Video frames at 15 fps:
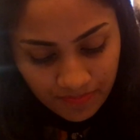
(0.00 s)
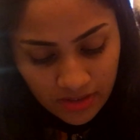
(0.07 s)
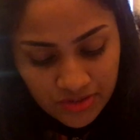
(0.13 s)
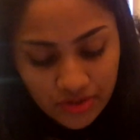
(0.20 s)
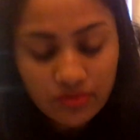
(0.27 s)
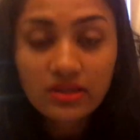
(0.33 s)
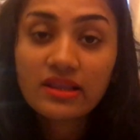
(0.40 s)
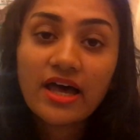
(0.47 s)

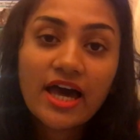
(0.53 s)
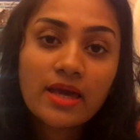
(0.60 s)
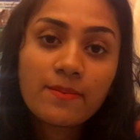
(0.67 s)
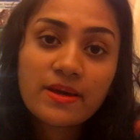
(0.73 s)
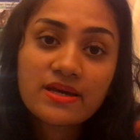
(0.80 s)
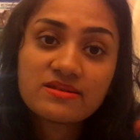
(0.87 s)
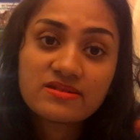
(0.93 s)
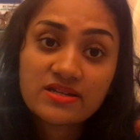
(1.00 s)
Don't lie,
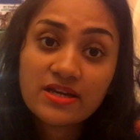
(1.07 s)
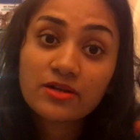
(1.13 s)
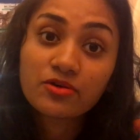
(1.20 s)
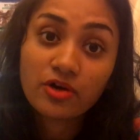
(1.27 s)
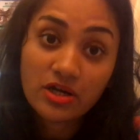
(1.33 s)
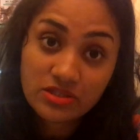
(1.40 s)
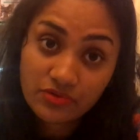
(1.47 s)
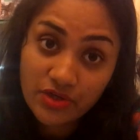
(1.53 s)
because they can
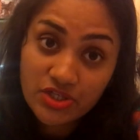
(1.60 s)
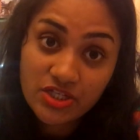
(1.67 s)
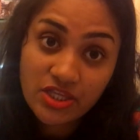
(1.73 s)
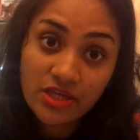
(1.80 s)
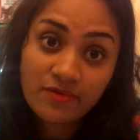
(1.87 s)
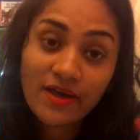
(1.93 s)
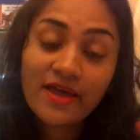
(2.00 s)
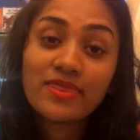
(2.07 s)
cross-question
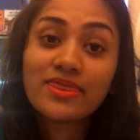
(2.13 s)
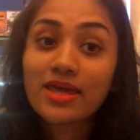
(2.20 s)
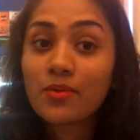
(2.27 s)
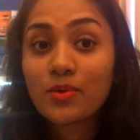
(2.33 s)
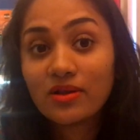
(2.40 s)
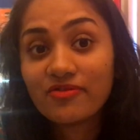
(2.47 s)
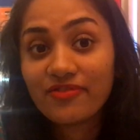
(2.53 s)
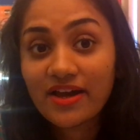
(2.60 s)
you and they
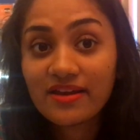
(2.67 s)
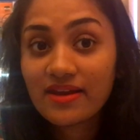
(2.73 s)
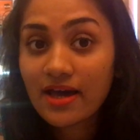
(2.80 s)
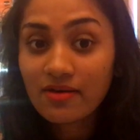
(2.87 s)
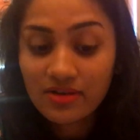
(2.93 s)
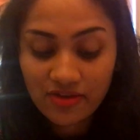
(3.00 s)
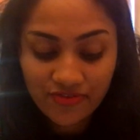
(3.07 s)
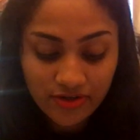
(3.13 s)
will find
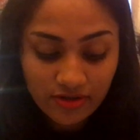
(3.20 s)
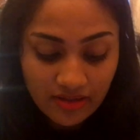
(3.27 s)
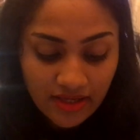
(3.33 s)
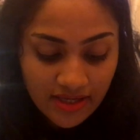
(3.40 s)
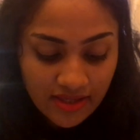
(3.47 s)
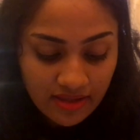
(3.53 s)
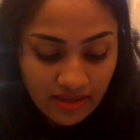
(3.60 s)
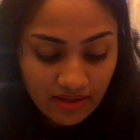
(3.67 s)
out if you're
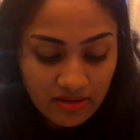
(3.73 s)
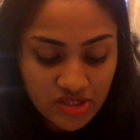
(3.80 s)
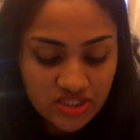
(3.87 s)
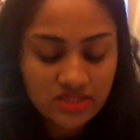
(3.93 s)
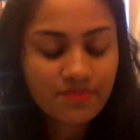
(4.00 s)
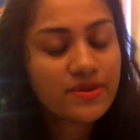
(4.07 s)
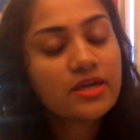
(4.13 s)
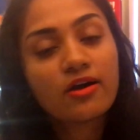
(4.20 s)
lying.
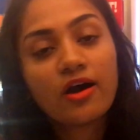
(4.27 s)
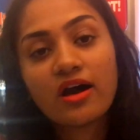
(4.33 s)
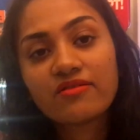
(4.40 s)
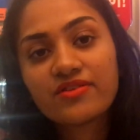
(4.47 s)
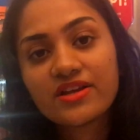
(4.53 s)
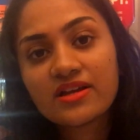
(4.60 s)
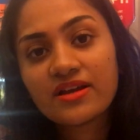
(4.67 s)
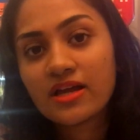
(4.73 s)
Just be
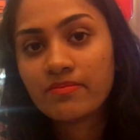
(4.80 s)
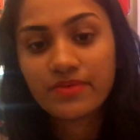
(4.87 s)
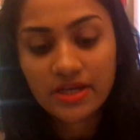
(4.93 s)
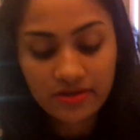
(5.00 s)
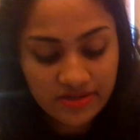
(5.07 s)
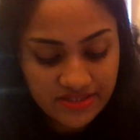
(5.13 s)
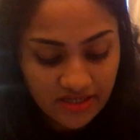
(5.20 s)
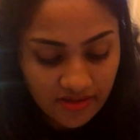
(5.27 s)
confident and be
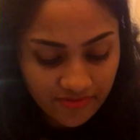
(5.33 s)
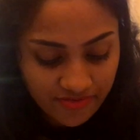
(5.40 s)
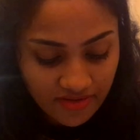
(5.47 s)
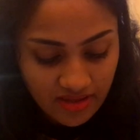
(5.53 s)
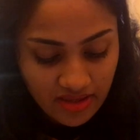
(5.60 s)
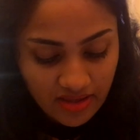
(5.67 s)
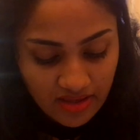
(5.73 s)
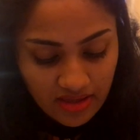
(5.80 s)
yourself.
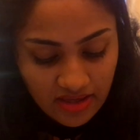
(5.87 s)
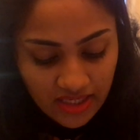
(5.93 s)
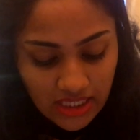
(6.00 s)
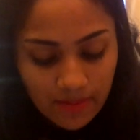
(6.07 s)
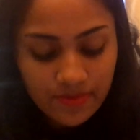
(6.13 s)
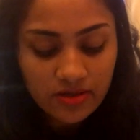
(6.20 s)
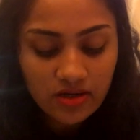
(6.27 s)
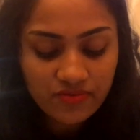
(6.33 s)

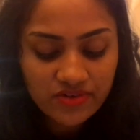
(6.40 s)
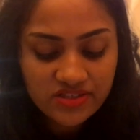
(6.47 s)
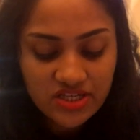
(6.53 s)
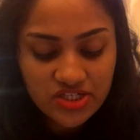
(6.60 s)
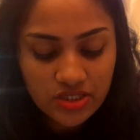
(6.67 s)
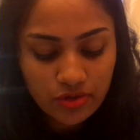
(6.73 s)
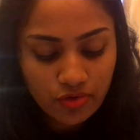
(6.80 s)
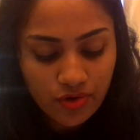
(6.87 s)
Keep the
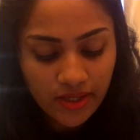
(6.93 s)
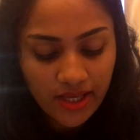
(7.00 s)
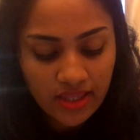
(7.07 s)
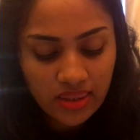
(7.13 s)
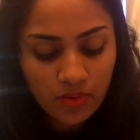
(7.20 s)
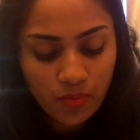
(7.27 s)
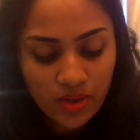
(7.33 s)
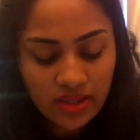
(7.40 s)
conversation going, and
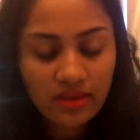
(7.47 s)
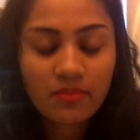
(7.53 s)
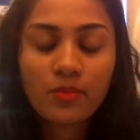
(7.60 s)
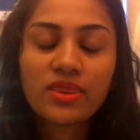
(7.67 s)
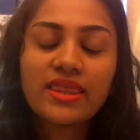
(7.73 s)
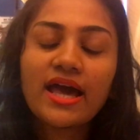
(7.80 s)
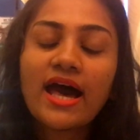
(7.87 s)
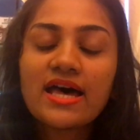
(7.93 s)
when
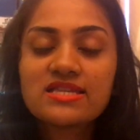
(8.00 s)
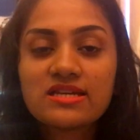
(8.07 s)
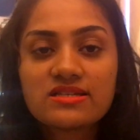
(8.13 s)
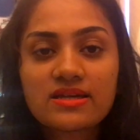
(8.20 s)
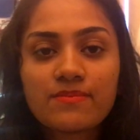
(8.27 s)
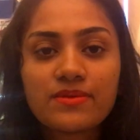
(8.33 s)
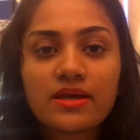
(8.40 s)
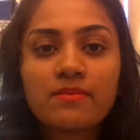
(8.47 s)
they ask you
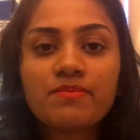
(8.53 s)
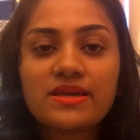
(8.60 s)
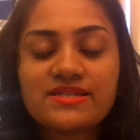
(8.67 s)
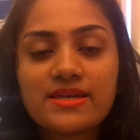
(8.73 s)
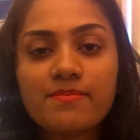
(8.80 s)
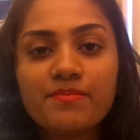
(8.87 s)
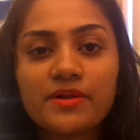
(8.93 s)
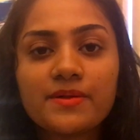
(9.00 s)
something, be
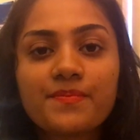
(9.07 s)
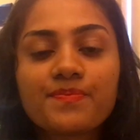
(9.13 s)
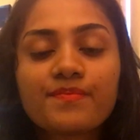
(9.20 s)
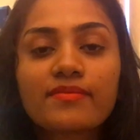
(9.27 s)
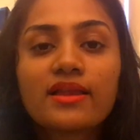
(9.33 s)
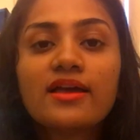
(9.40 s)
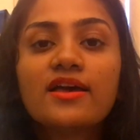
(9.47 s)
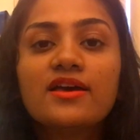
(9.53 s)
simple.
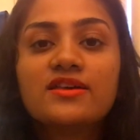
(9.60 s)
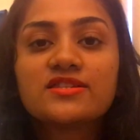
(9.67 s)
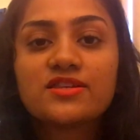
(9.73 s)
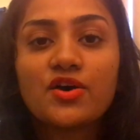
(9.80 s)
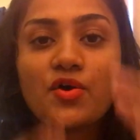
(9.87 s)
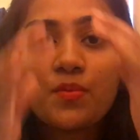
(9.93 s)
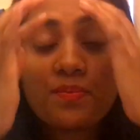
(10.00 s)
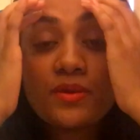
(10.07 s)

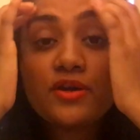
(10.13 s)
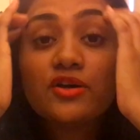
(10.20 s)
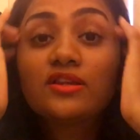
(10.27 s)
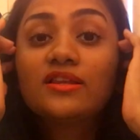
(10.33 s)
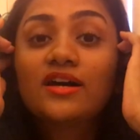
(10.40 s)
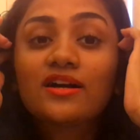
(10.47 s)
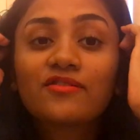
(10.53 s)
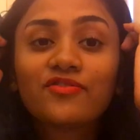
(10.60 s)
So good
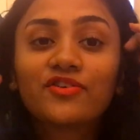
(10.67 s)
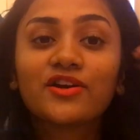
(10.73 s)
luck for